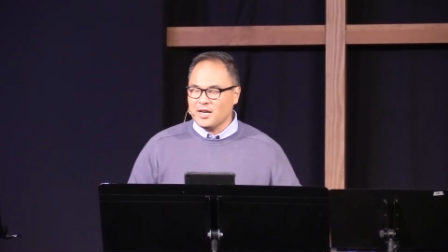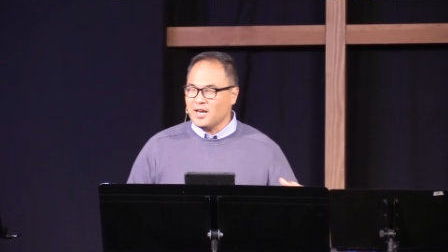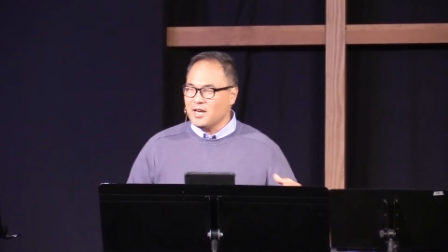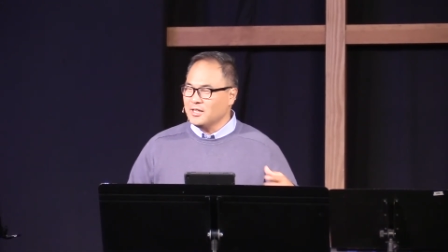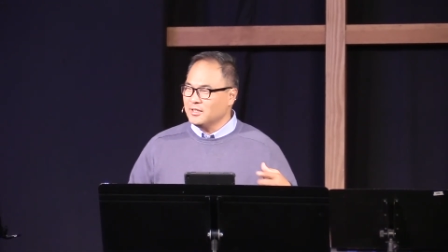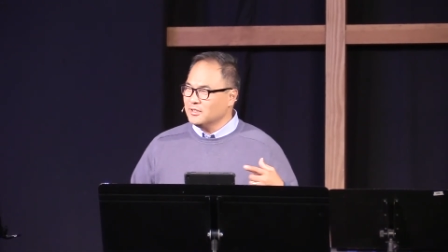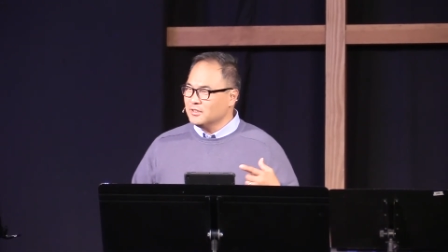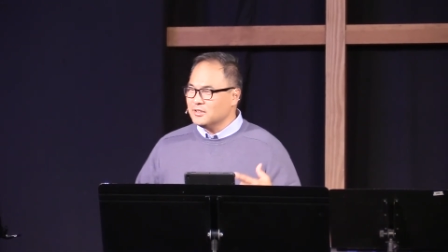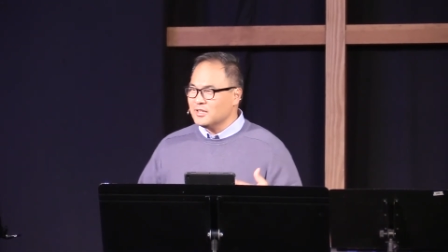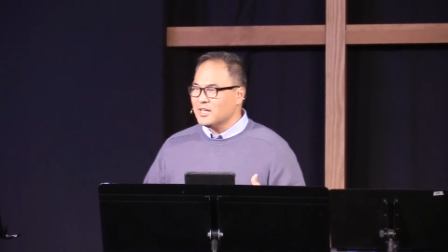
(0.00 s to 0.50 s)

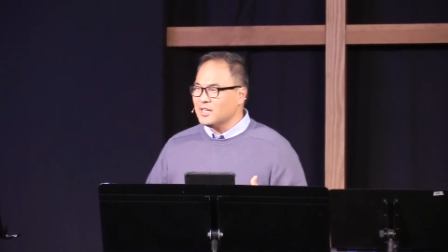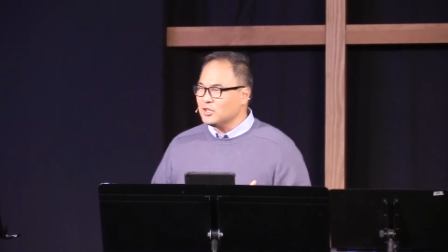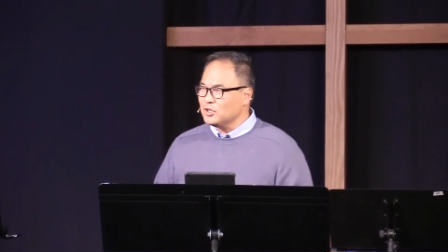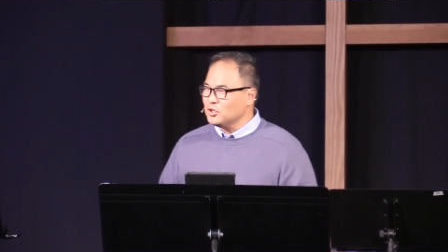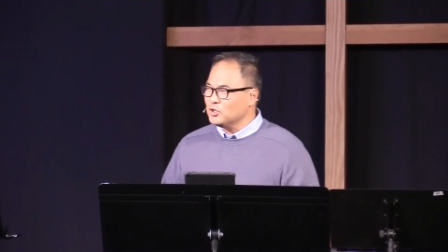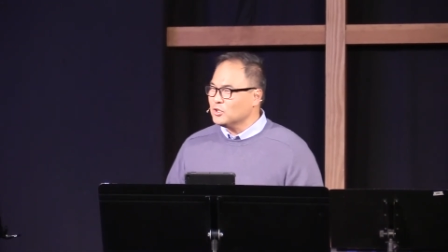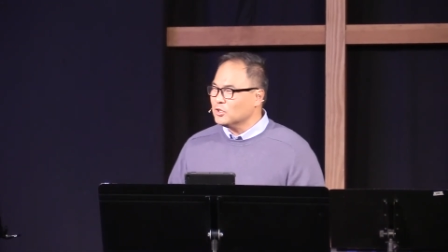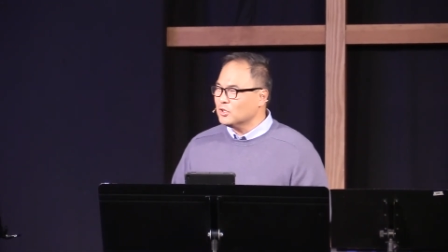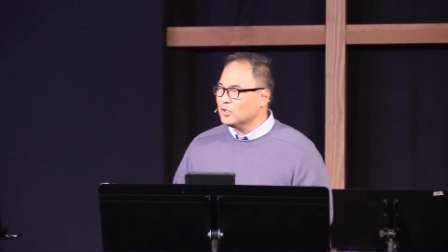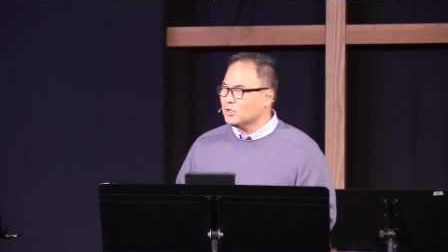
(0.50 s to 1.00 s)
And in that
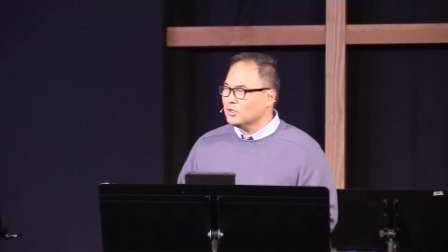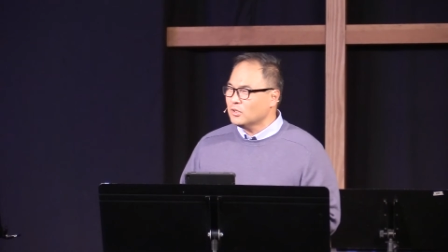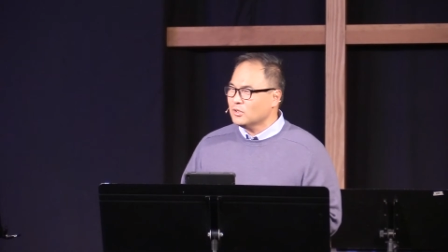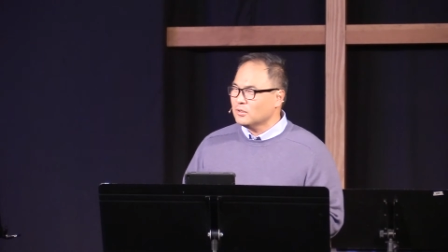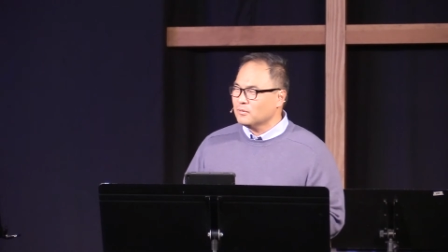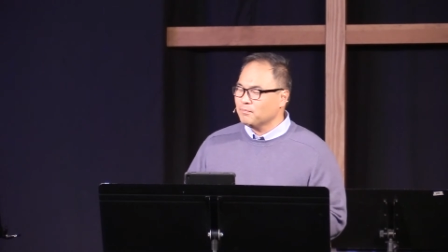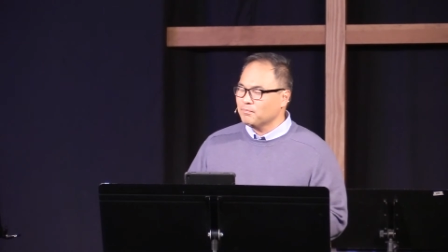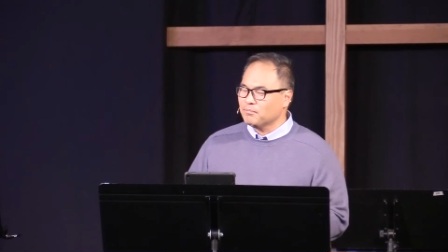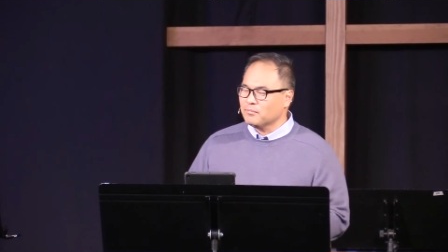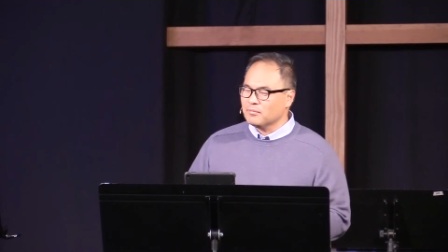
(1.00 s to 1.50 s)
year,
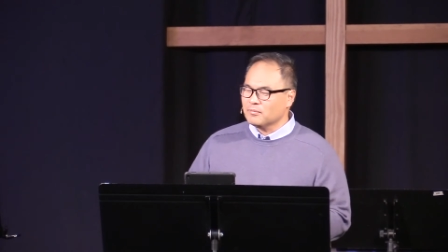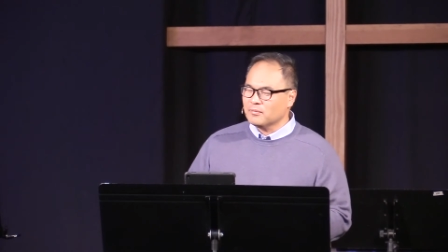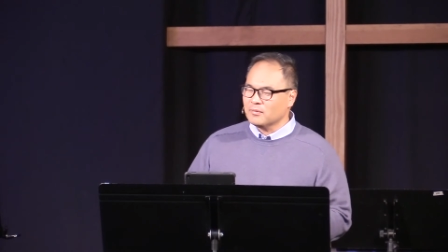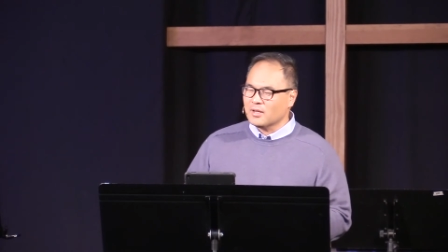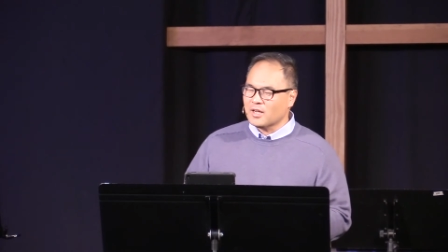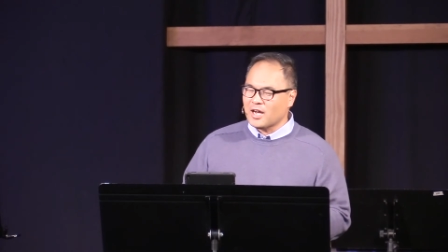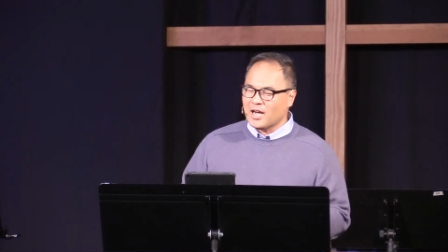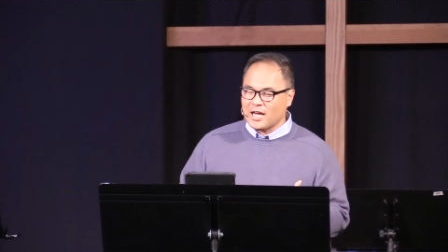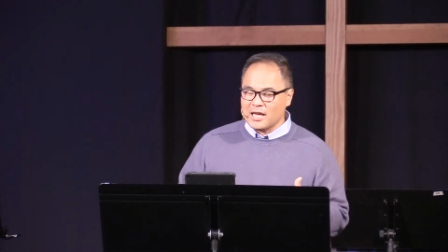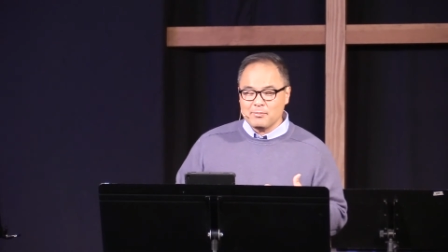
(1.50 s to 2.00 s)

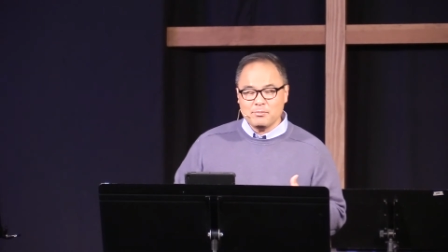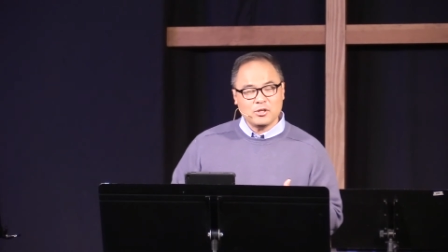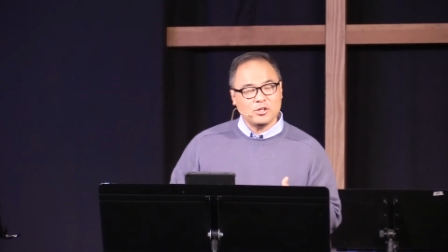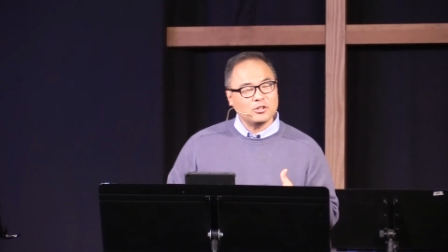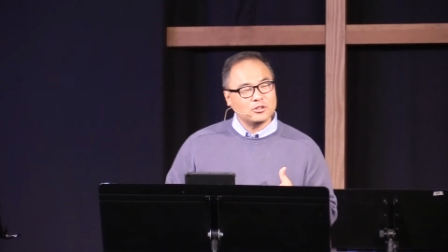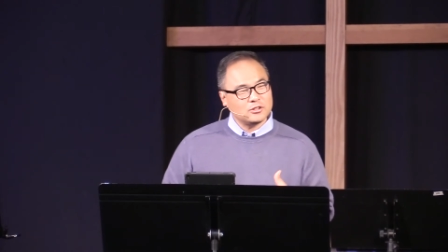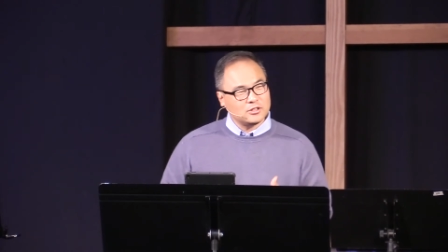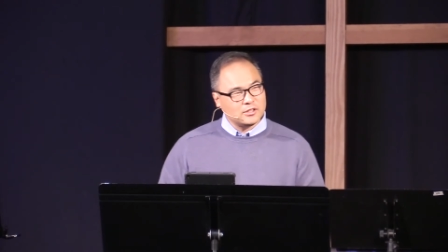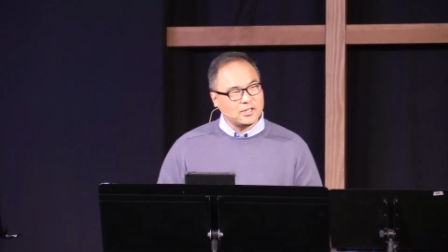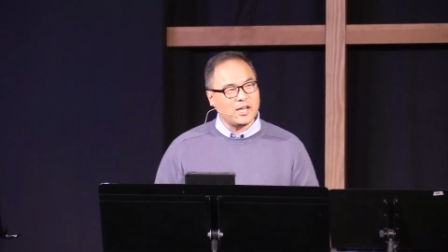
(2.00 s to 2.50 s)
I am
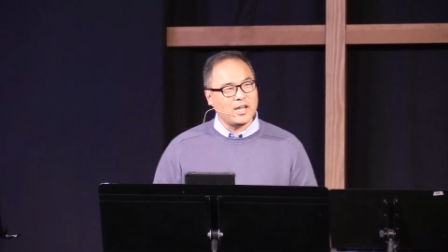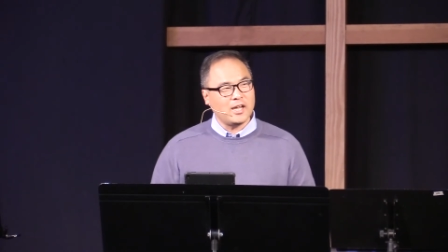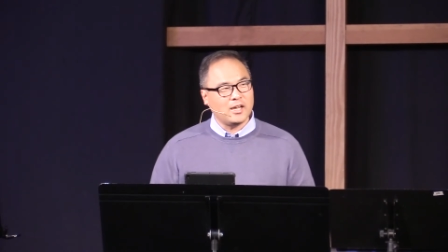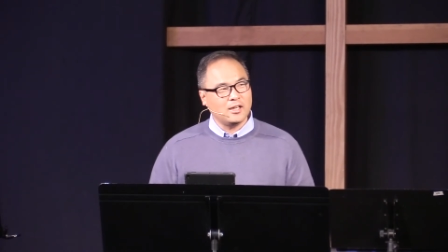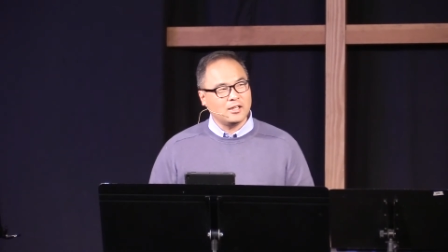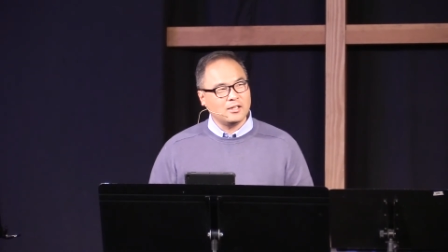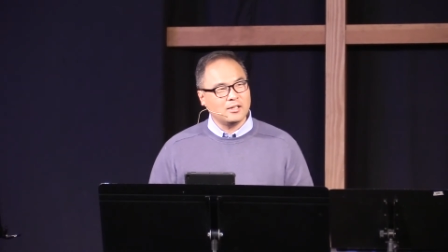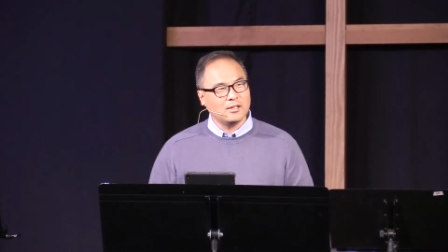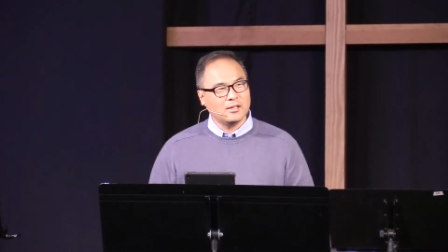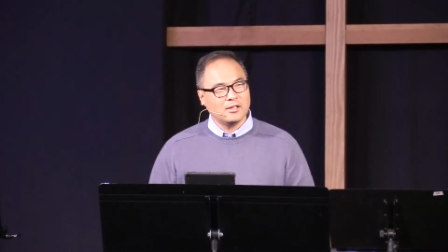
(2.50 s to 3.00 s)
here
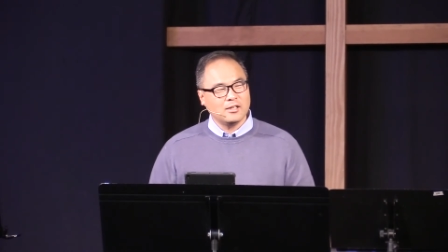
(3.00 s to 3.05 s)
today